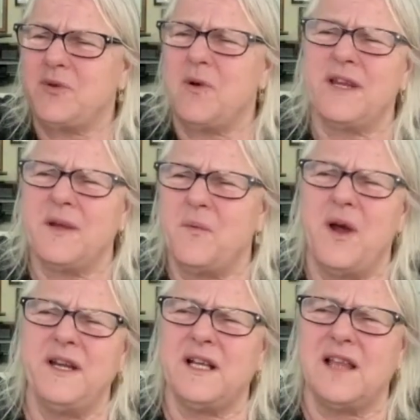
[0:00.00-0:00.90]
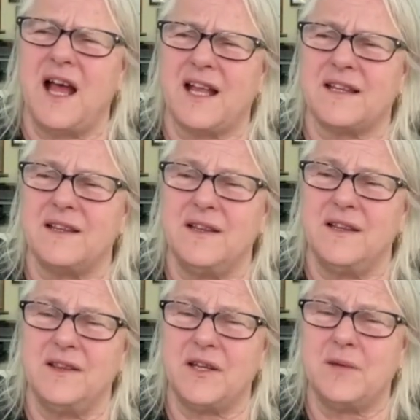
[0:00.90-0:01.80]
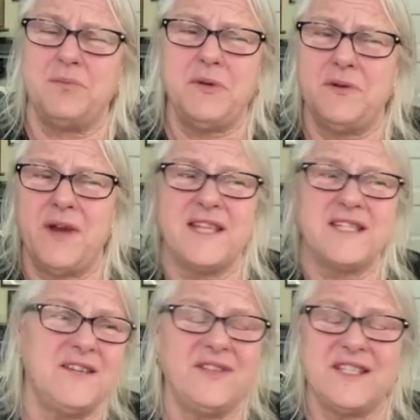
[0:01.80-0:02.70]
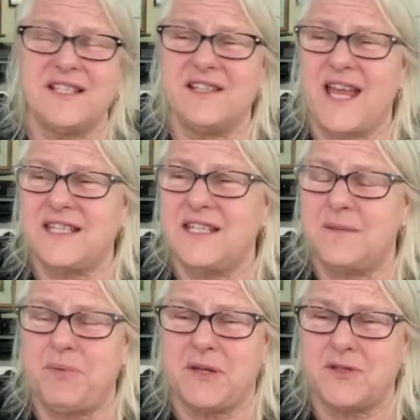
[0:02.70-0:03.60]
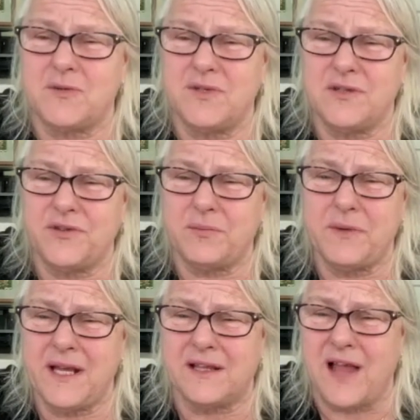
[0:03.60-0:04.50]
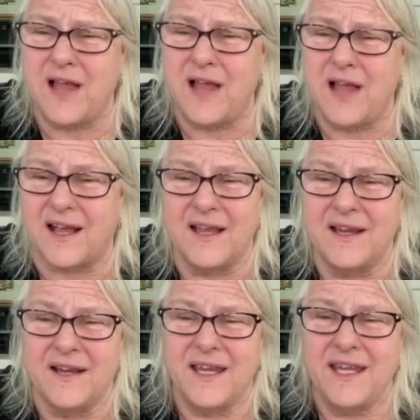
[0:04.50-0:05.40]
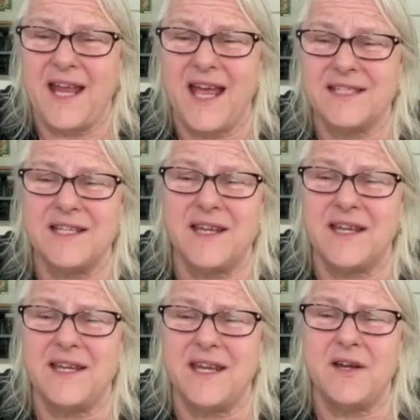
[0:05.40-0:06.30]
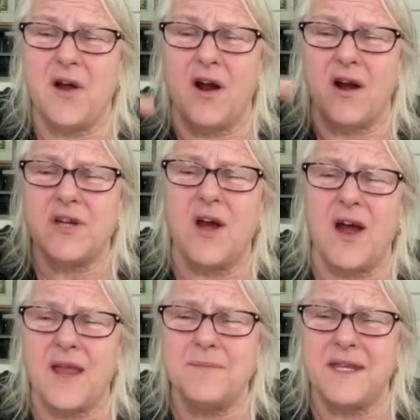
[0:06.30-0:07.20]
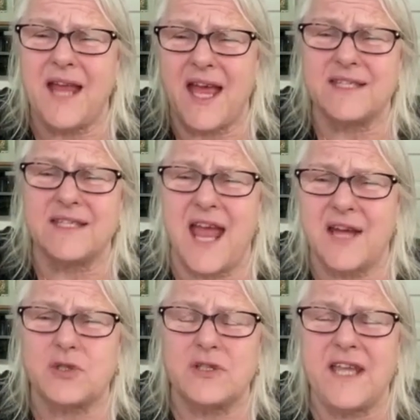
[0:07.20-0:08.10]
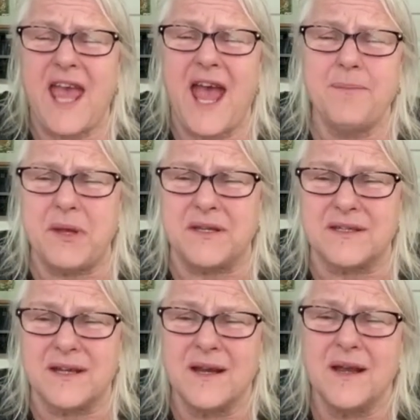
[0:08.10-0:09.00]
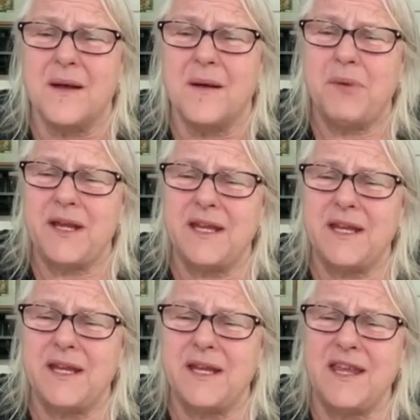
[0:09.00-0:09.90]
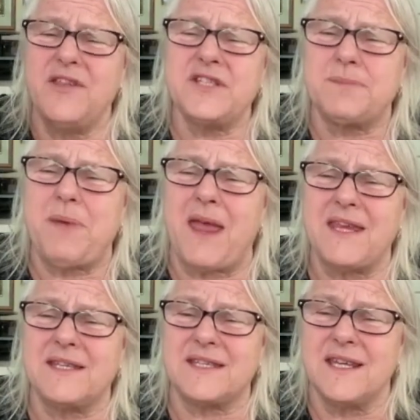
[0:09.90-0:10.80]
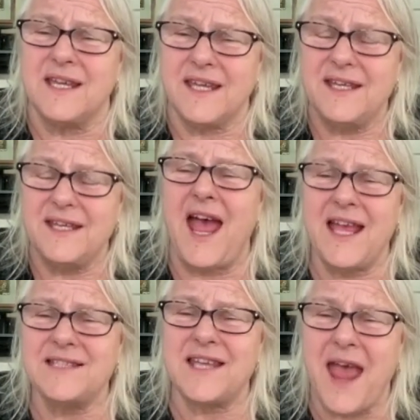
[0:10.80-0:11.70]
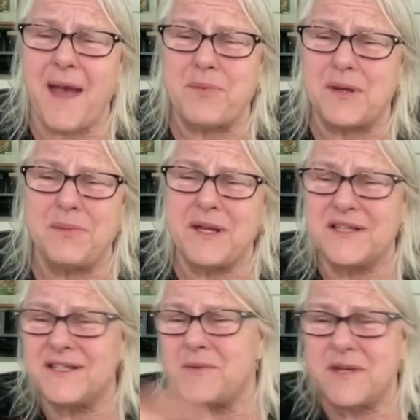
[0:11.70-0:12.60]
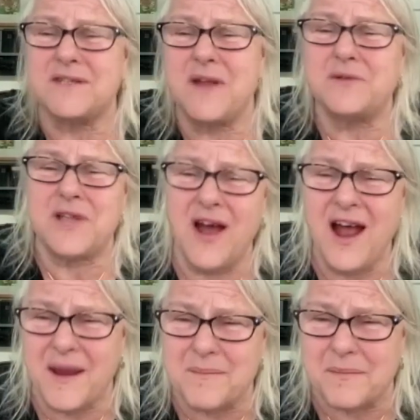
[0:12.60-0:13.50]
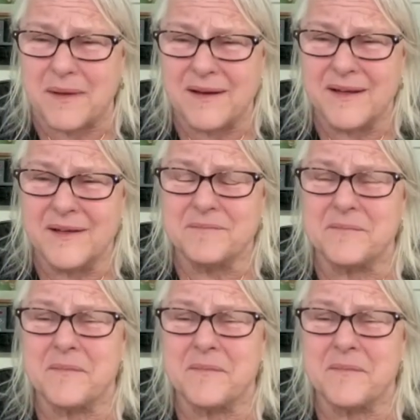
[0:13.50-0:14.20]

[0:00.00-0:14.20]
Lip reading: I'm drawing at 1 o'clock. The computer hasn't even selected the picture until 3 o'clock. It hasn't, in our time, it hasn't actually happened. But in the other space, it has happened because there is no time.